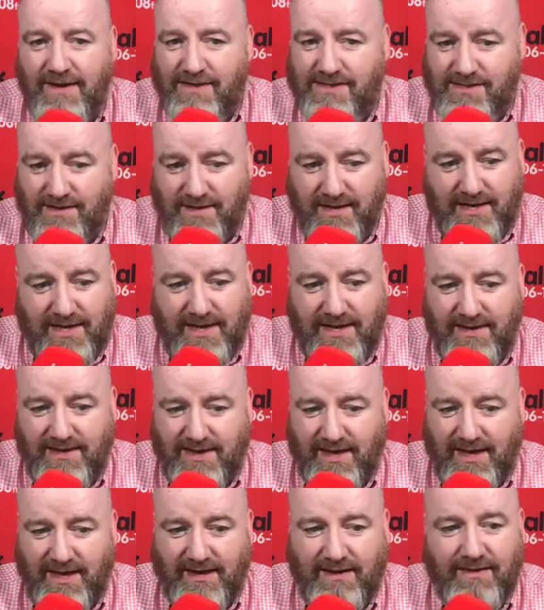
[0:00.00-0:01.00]
So the key
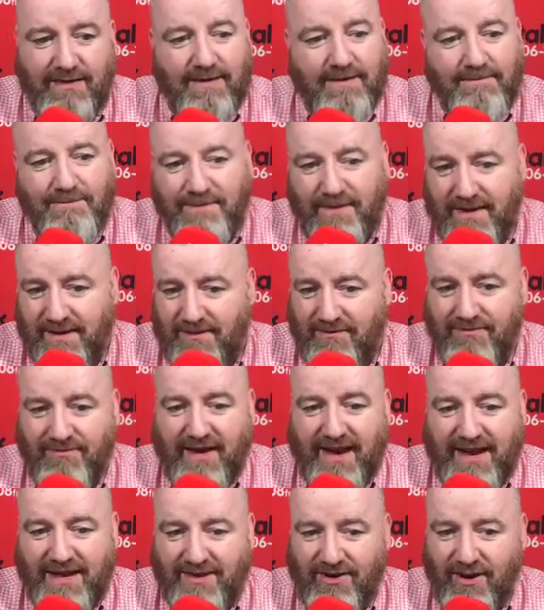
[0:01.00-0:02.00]
thing,
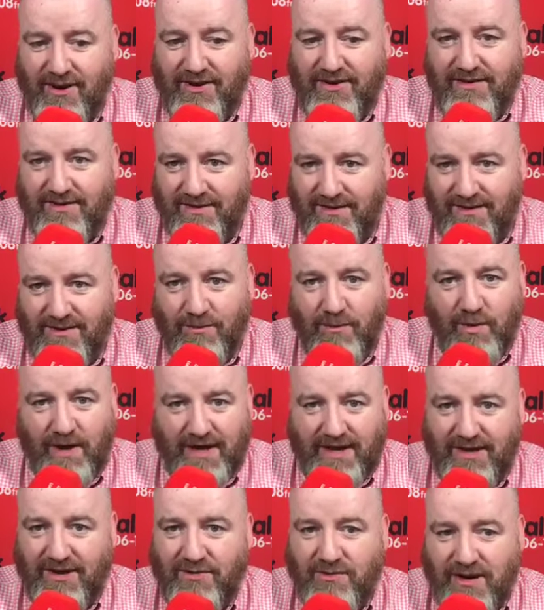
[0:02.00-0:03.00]
find out
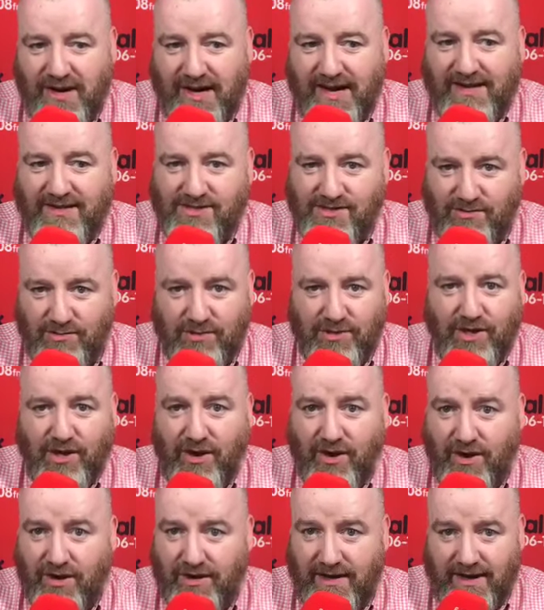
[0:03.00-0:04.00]
when ingredients go
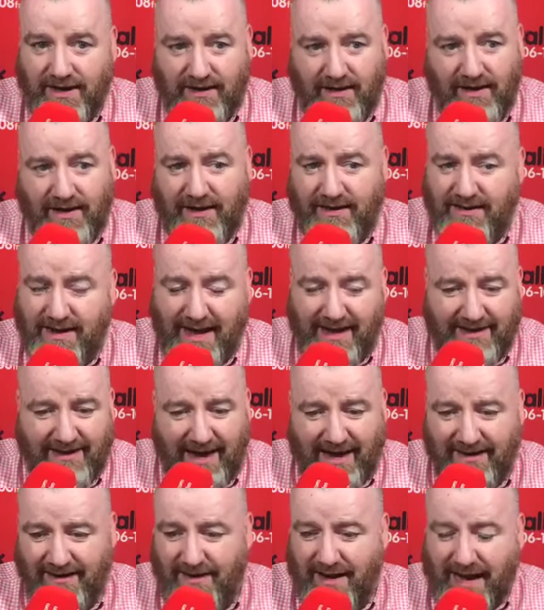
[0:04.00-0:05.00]
down, like,
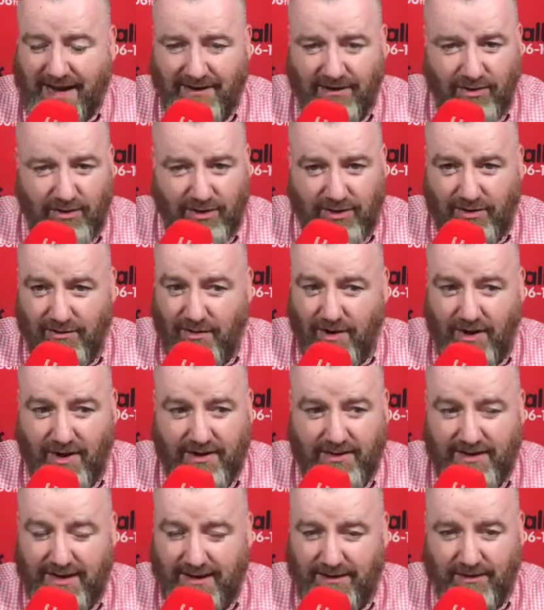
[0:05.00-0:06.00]
and look
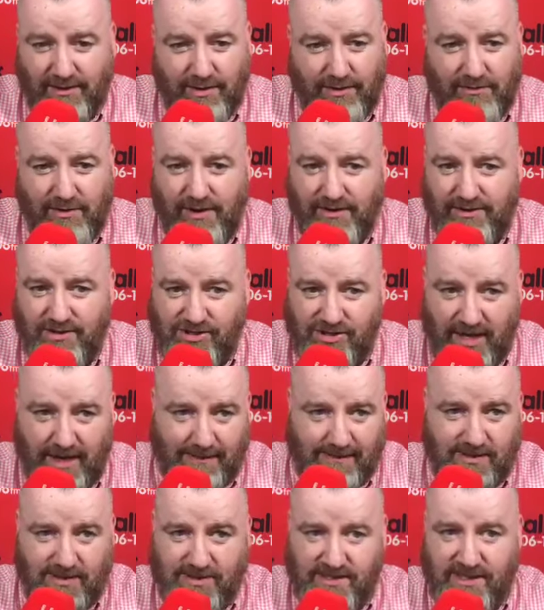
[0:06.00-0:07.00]
around. Like, look around the
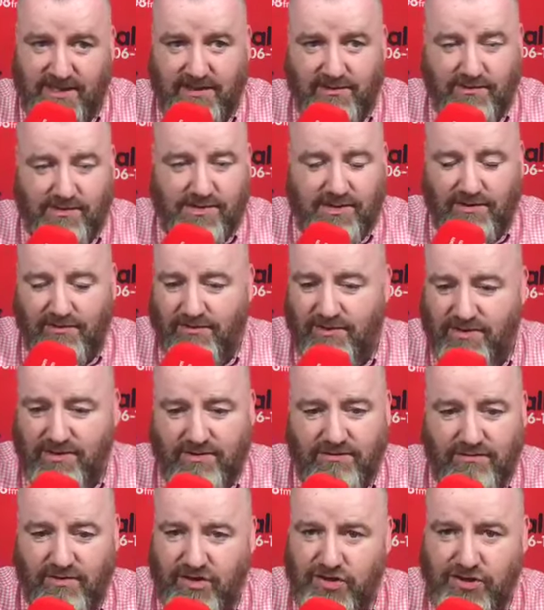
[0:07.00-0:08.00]
shops. You'll see those little
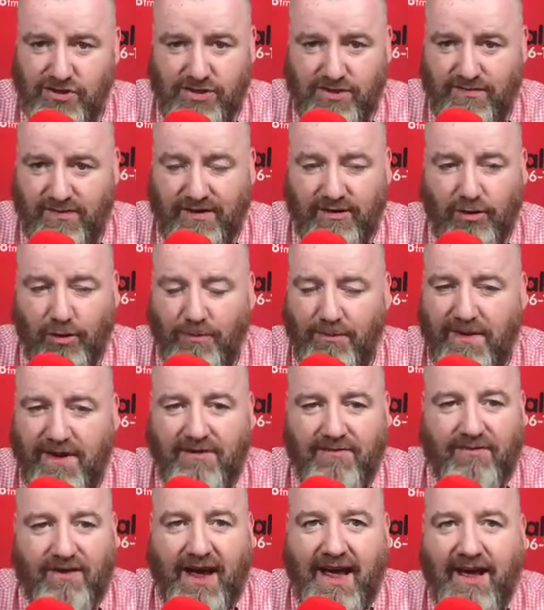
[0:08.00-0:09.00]
reduced fat. Don't be afraid.